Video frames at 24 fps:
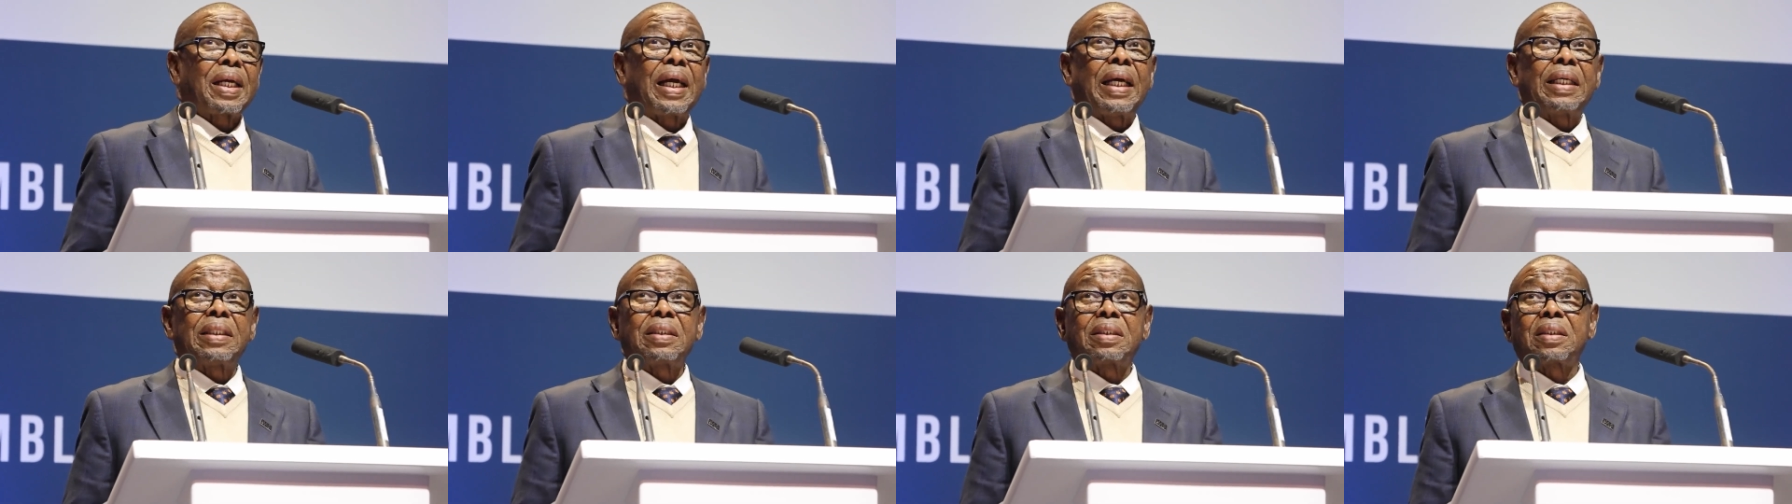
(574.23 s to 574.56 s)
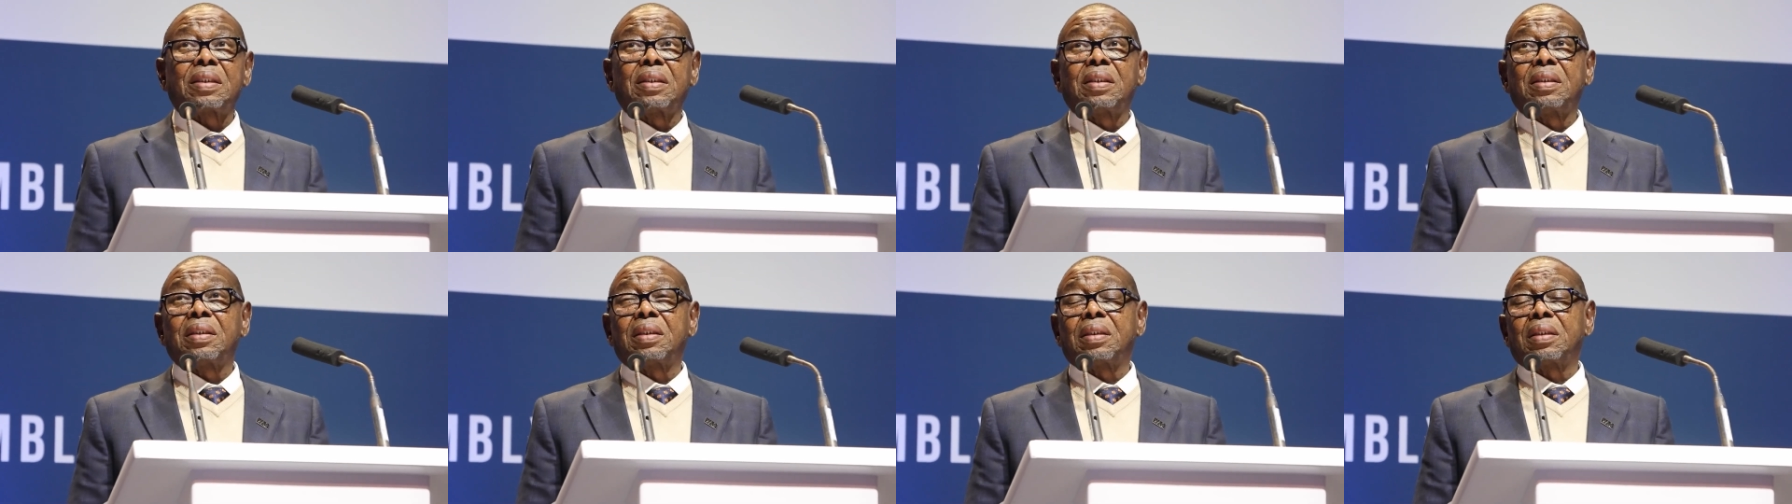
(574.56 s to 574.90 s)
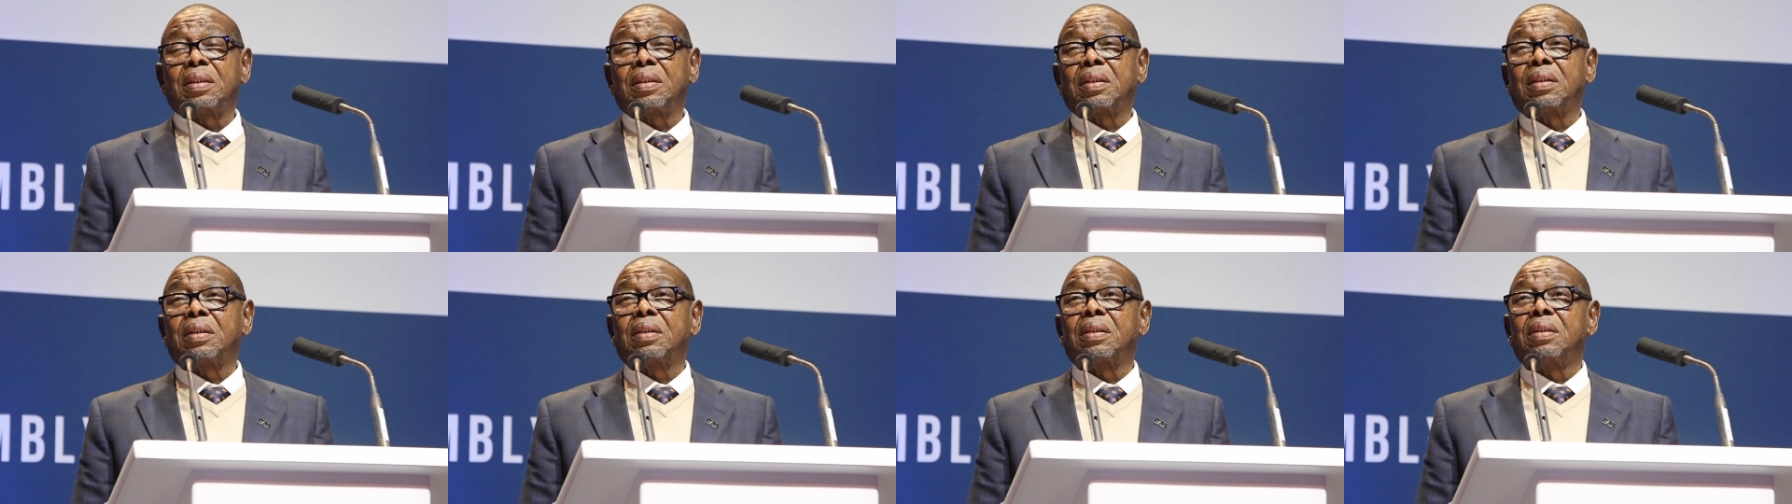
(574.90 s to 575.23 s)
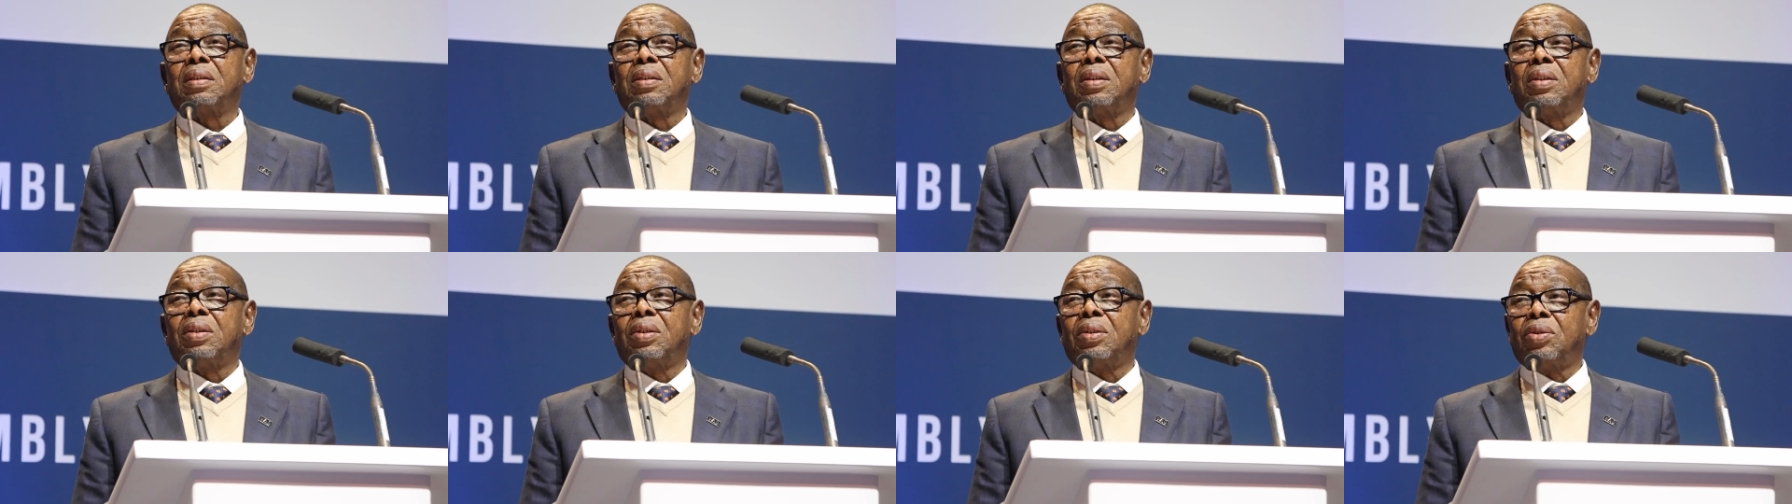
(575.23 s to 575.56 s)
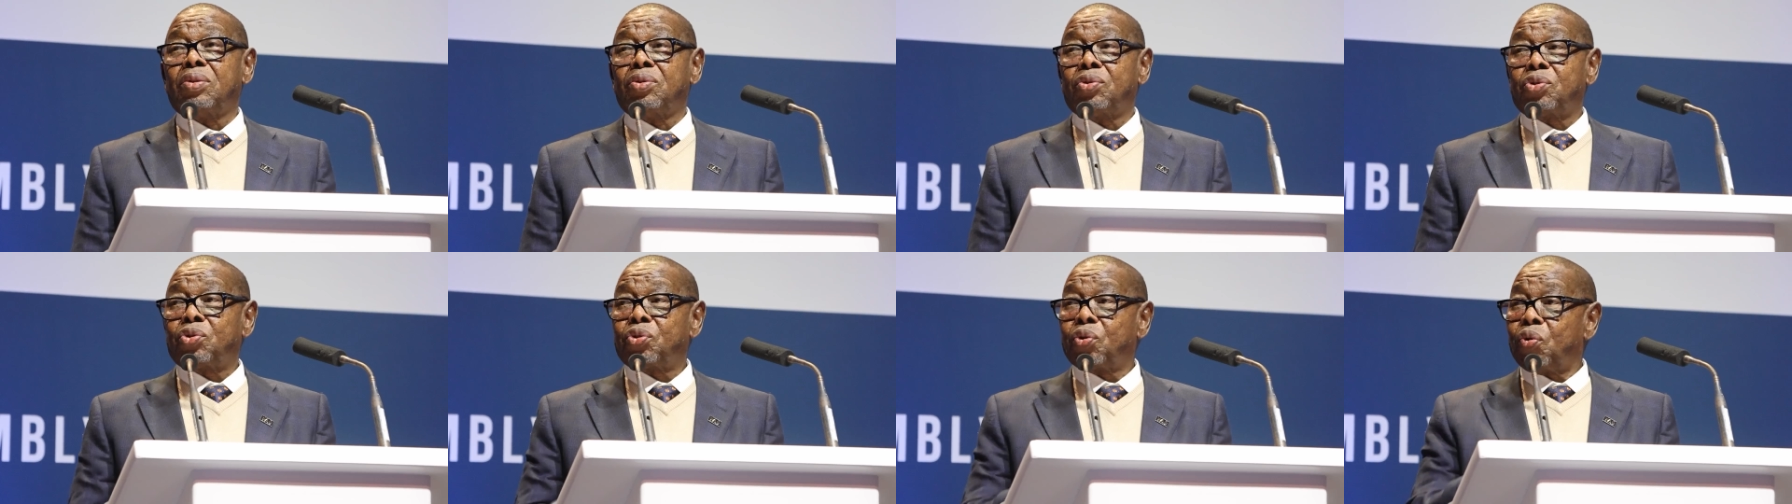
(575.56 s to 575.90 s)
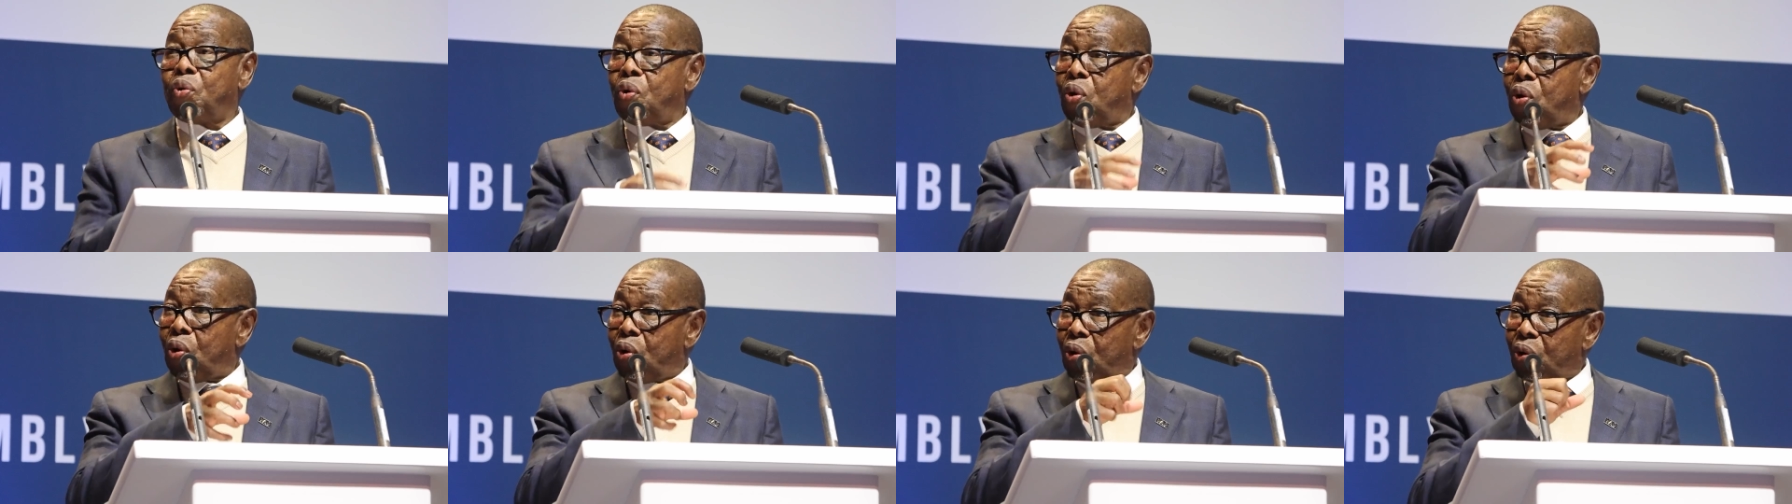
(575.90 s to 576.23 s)
countries
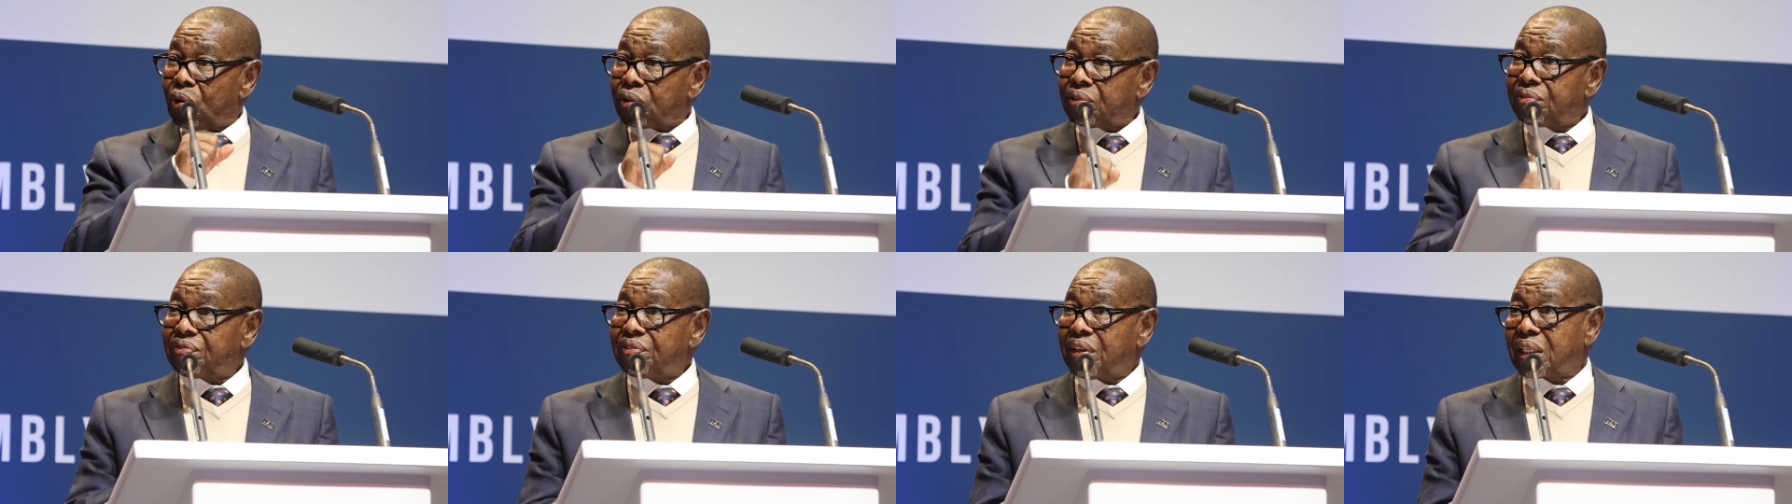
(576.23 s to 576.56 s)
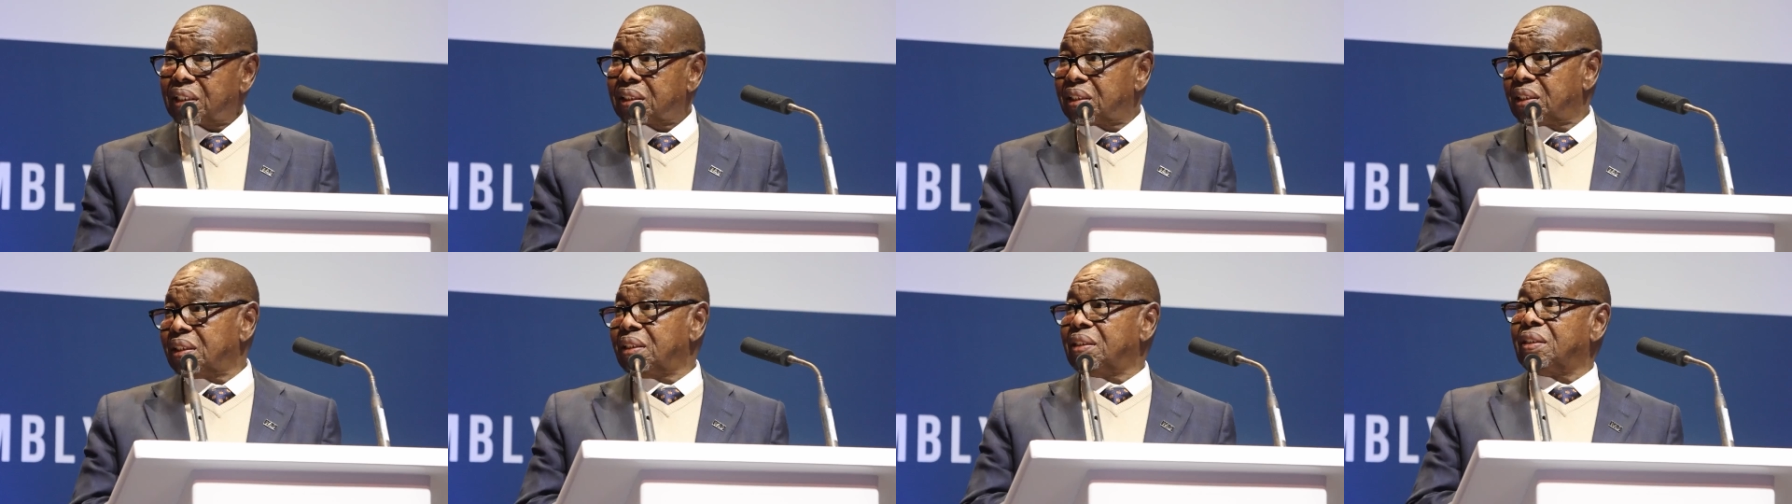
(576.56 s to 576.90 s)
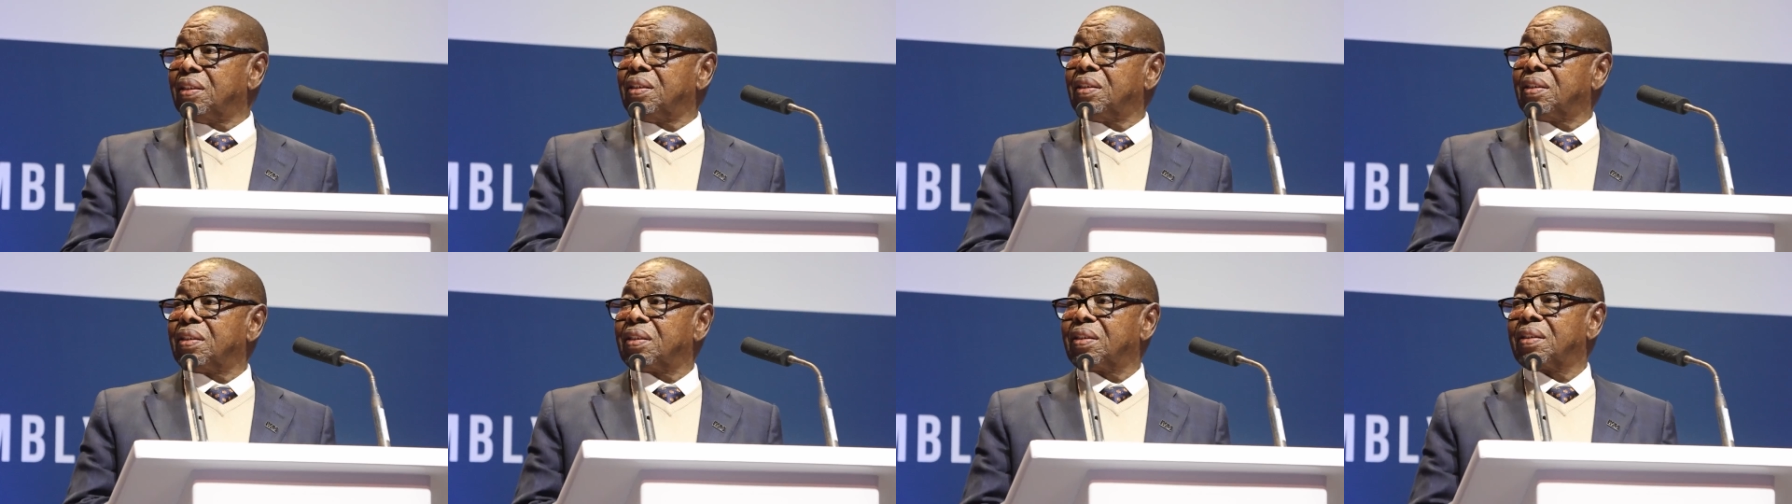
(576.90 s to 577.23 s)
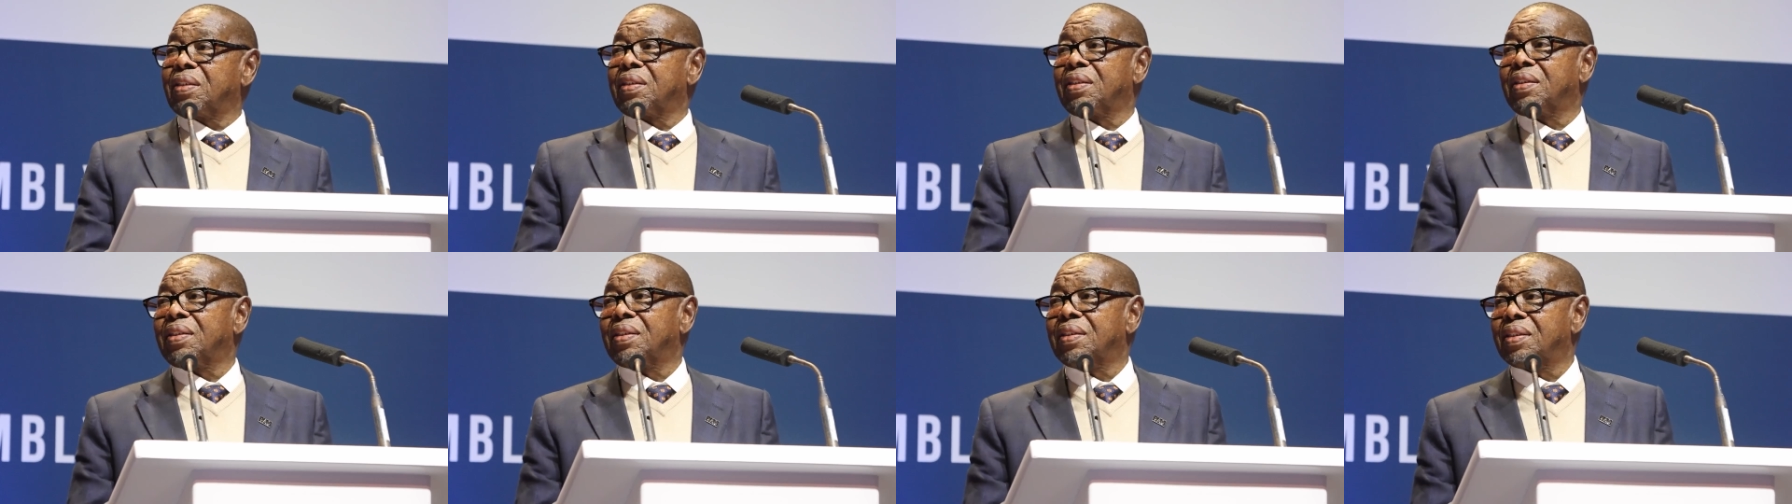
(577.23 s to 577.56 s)
to hoard vaccines